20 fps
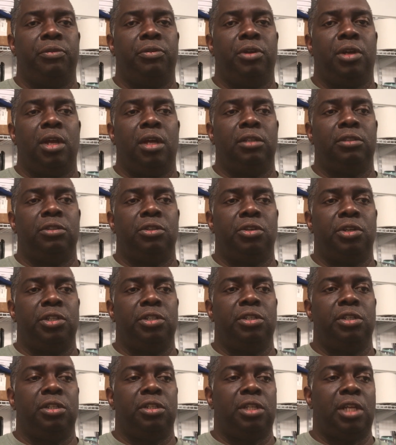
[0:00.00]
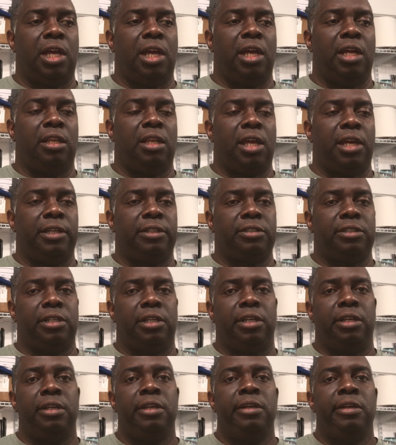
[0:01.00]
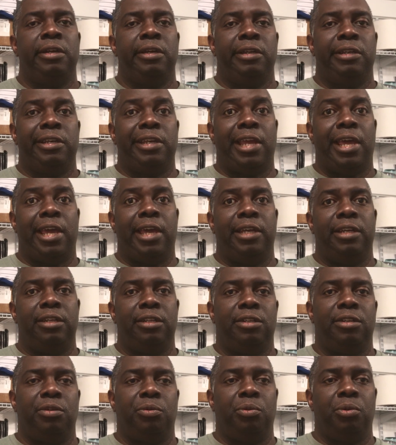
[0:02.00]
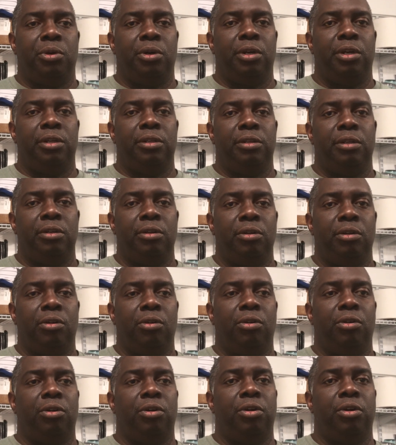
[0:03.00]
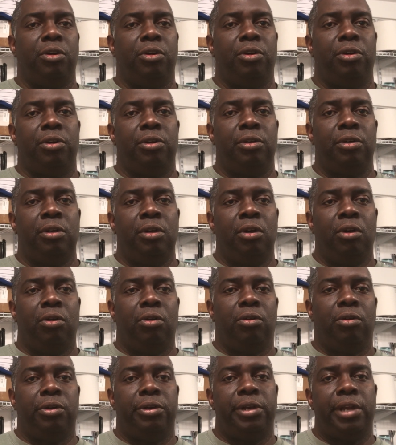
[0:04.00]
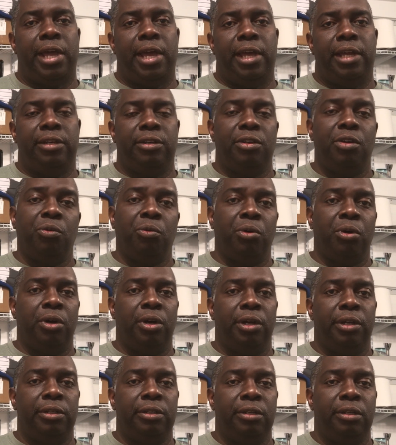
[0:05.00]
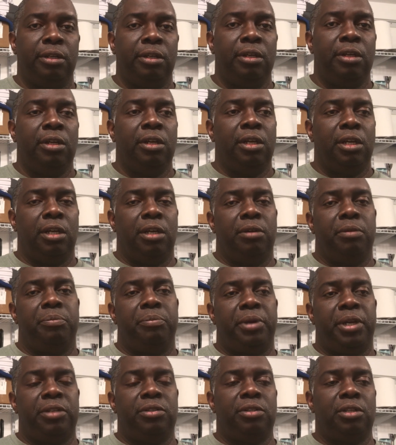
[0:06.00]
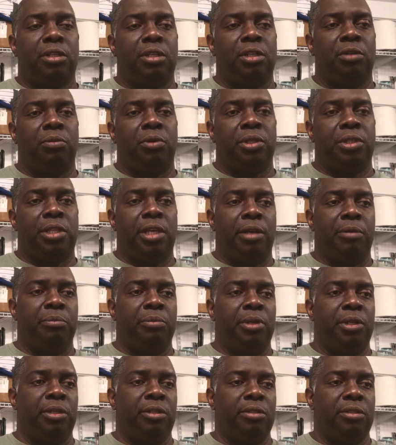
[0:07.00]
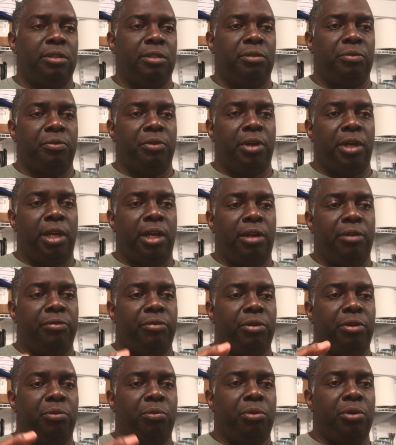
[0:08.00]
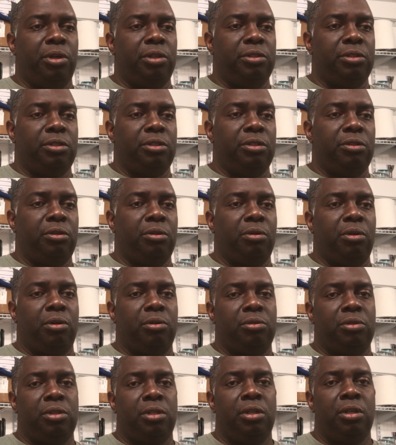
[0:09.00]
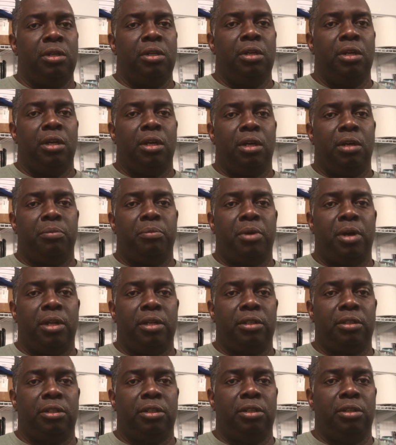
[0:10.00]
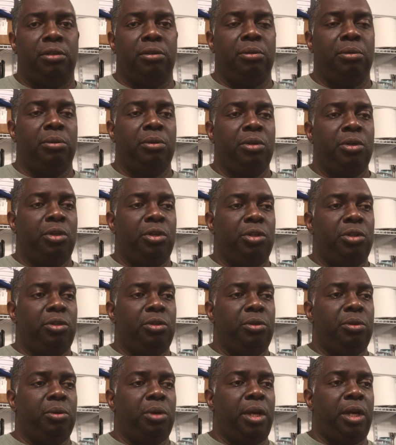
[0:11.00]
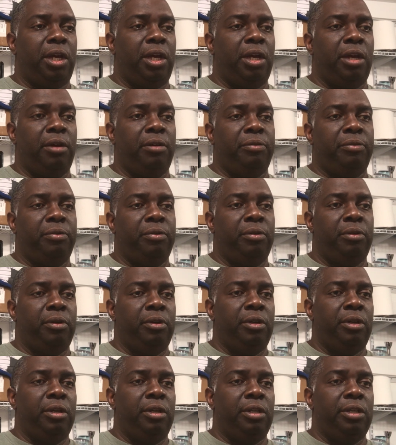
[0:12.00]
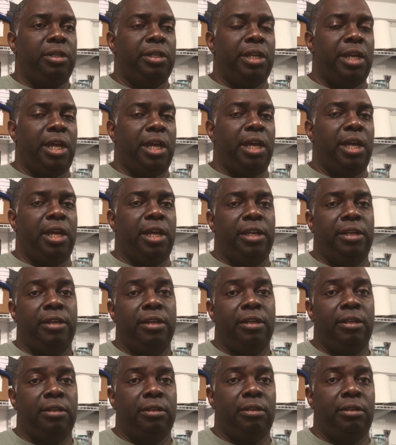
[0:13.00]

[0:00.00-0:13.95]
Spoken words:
concentration is high, like say 90-1 or 9-1, basically what that means is for every one sucrose molecule, you have 9